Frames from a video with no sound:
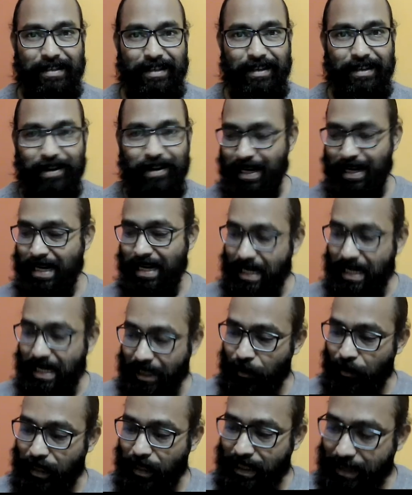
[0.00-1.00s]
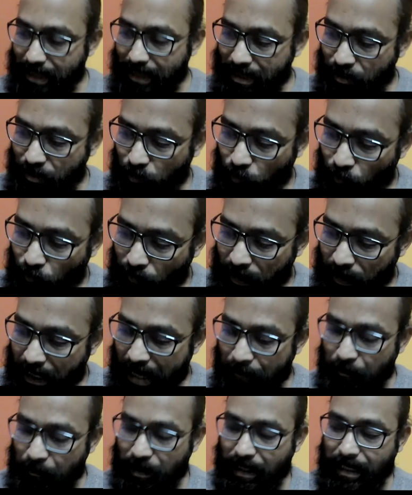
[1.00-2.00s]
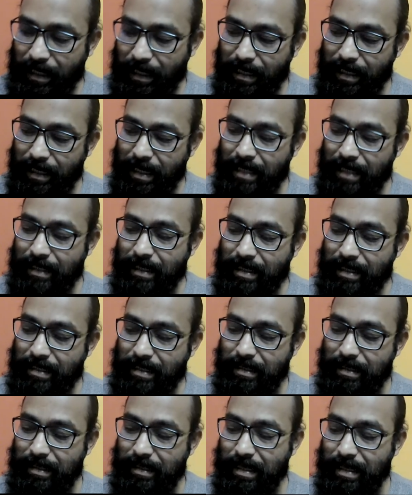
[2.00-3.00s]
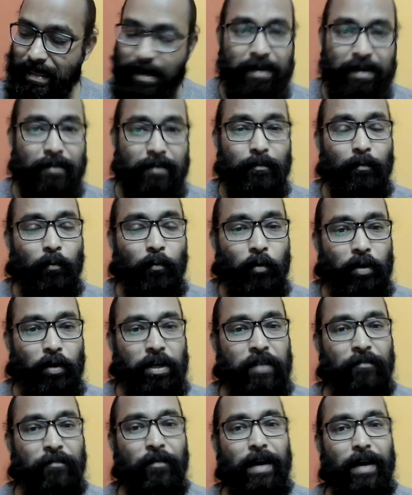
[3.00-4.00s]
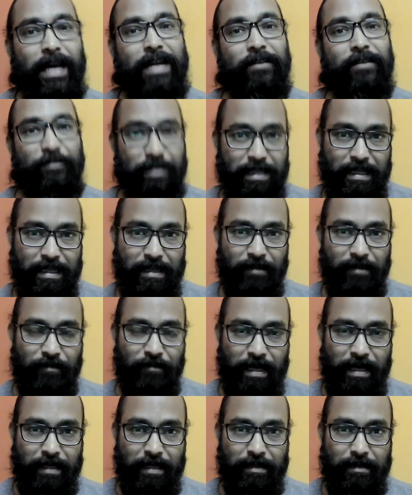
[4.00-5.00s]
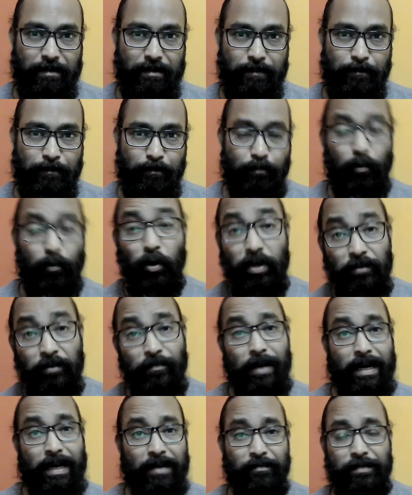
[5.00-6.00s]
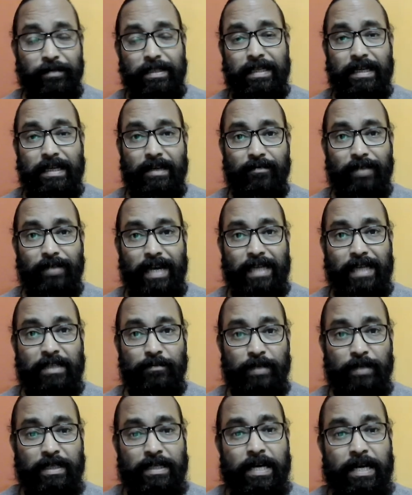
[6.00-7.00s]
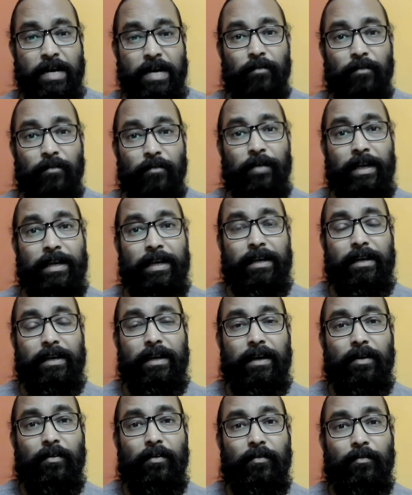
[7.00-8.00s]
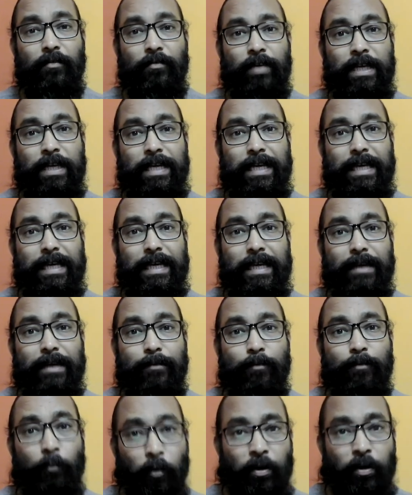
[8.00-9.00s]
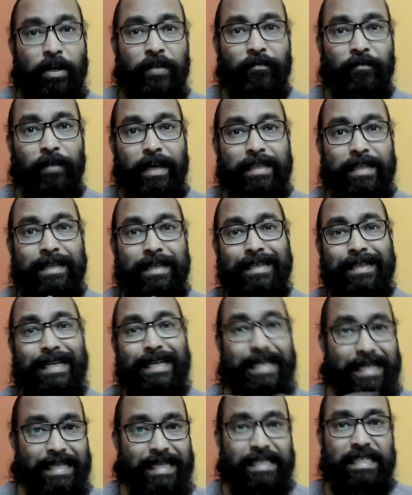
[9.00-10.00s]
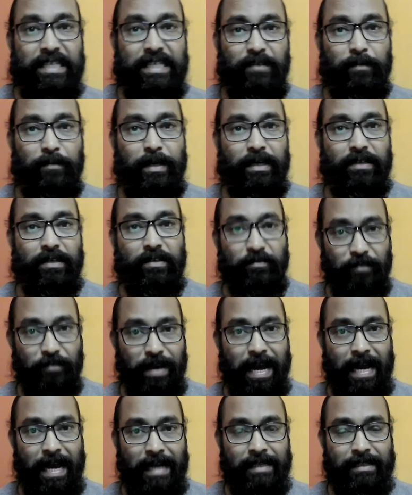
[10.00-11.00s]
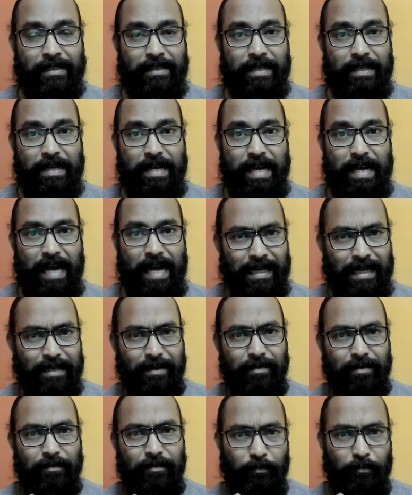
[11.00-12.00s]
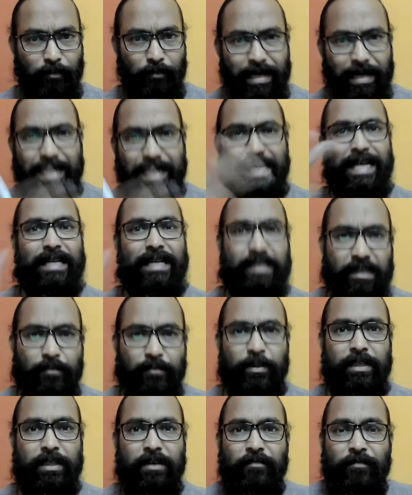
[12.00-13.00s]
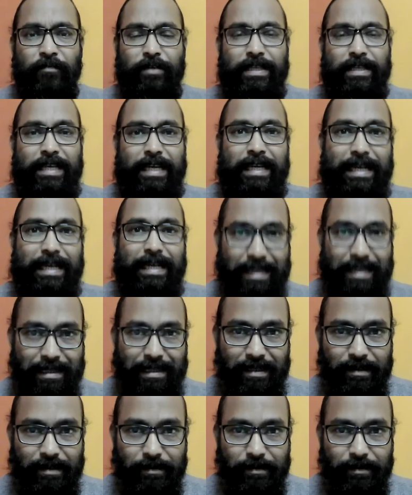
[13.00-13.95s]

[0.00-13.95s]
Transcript: right? Now in this overlapping area, there are modified physical facts. Modified physical facts means when we modify the tendency based facts and create some other physical entity.